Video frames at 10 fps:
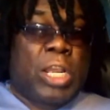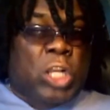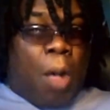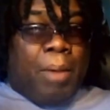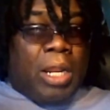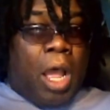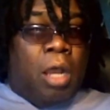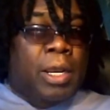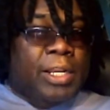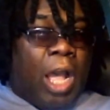They come
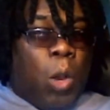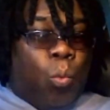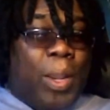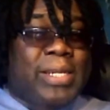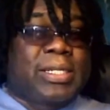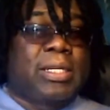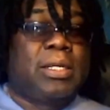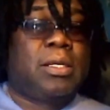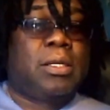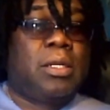along, they can't wait.
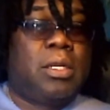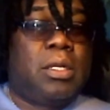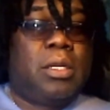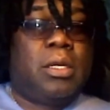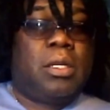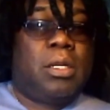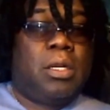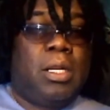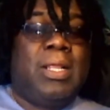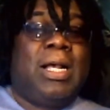
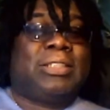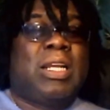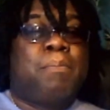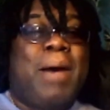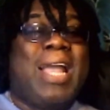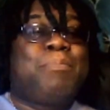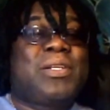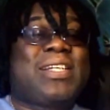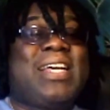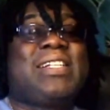As the
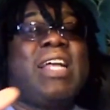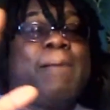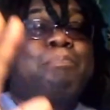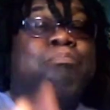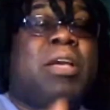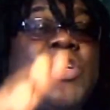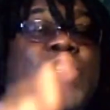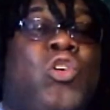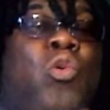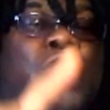Bible says,
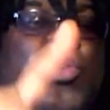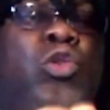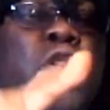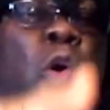make sure you